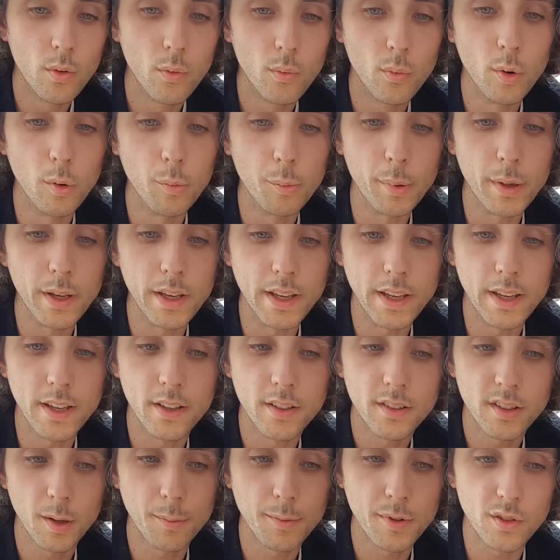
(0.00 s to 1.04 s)
will be
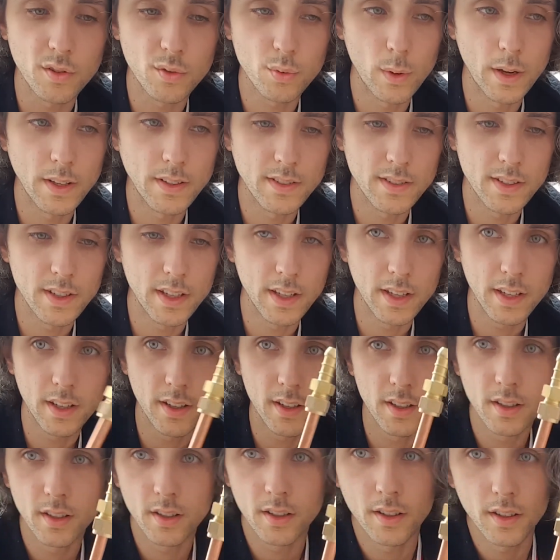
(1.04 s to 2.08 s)
W20
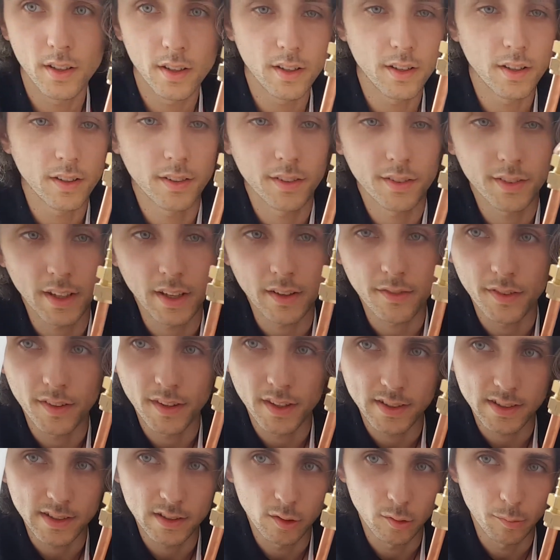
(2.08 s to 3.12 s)
save for
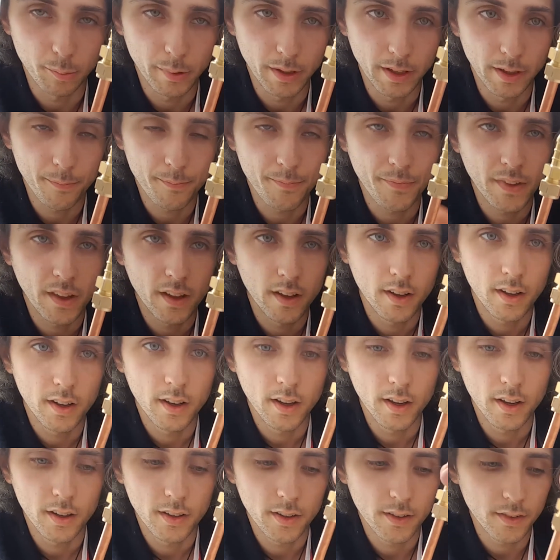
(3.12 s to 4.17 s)
this little bit,
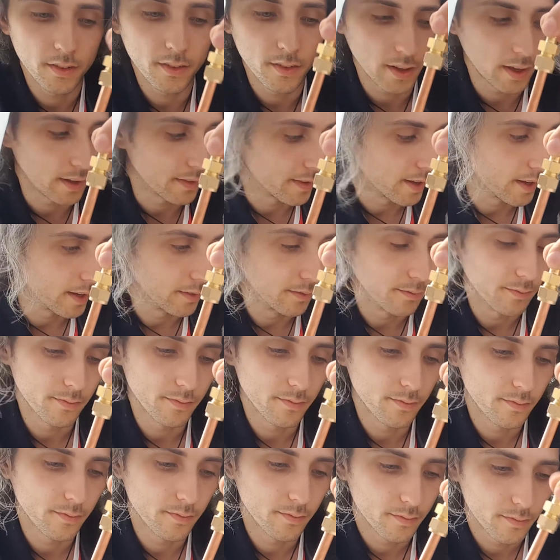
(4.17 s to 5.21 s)
and then
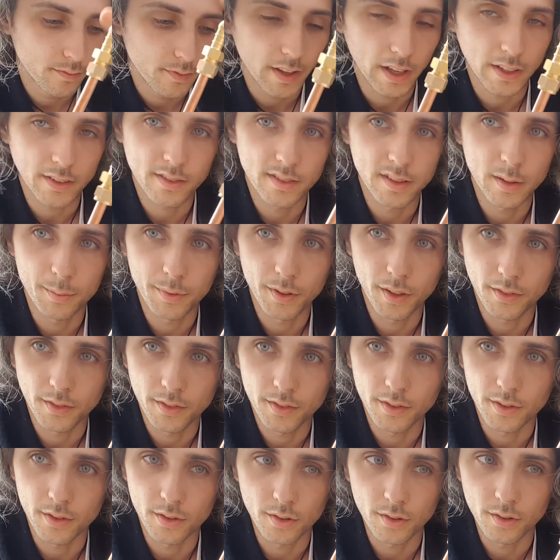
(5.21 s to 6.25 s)
that slips
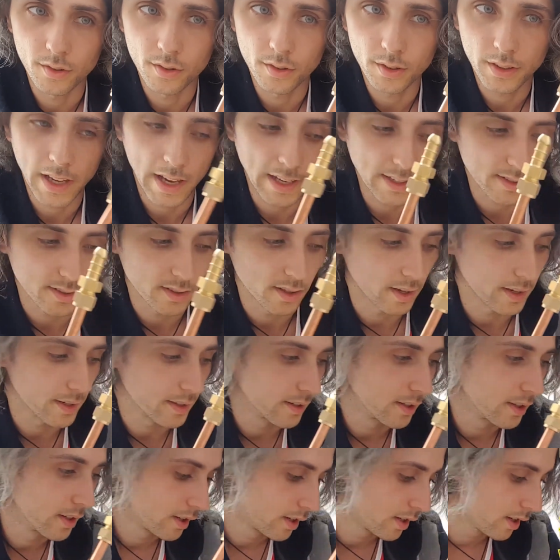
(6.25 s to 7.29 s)
onto your gas line.
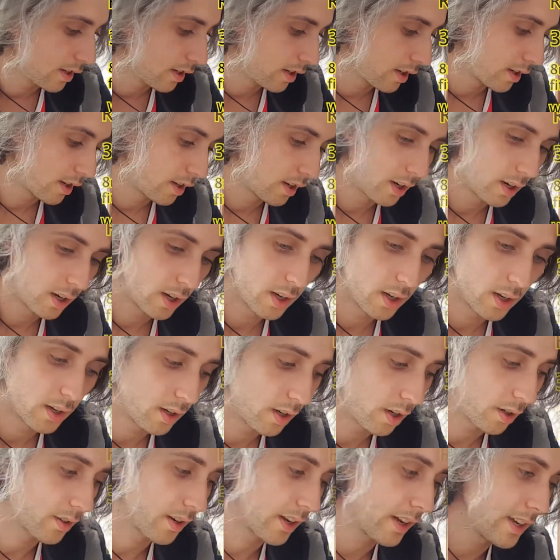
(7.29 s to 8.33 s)

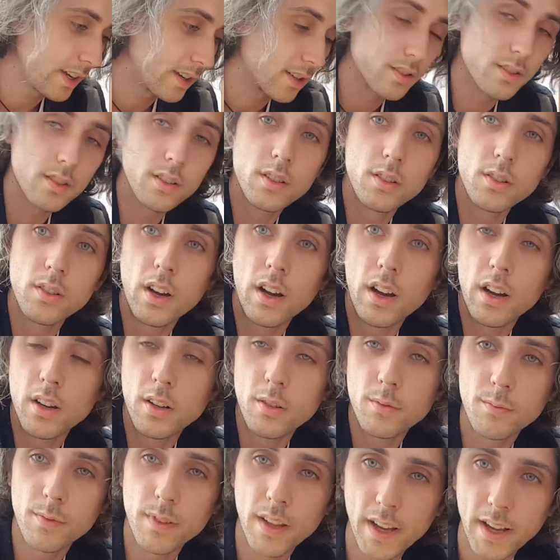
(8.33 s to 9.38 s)
Uh, okay, so I
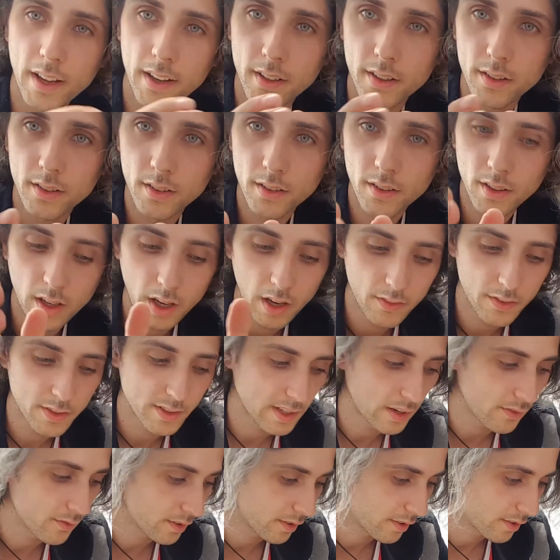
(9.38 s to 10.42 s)
hope that
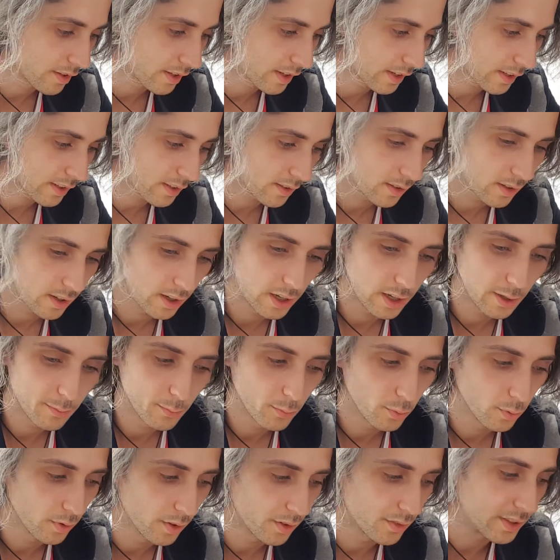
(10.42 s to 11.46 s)
covers everything,
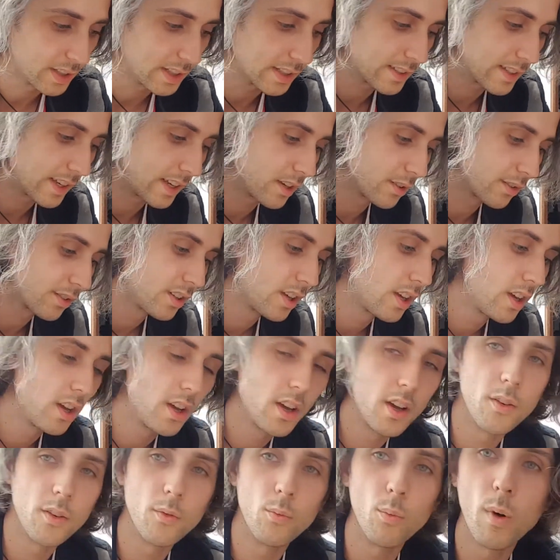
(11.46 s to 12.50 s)
um, all the details.
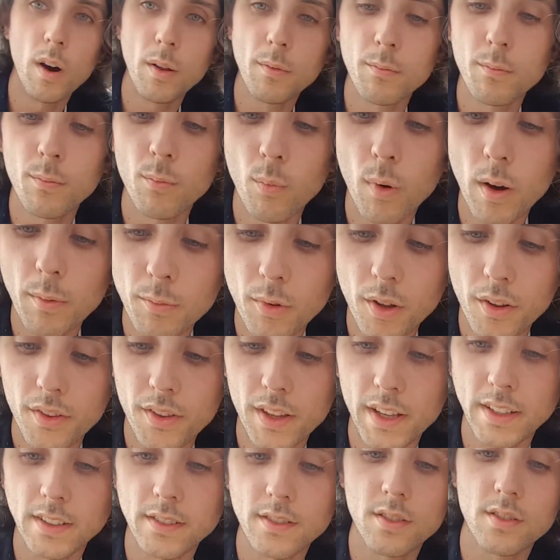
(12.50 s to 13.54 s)
One, one more
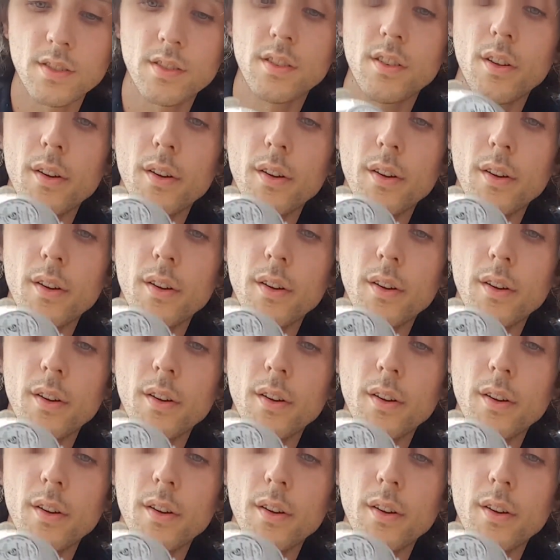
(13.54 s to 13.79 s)
thing just to